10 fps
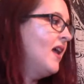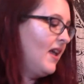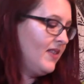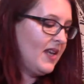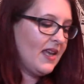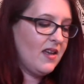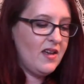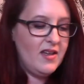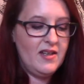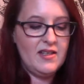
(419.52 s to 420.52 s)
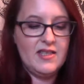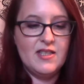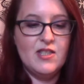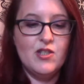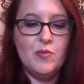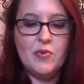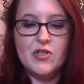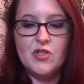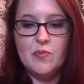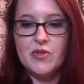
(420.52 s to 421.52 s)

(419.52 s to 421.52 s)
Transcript: And then I got this super, super,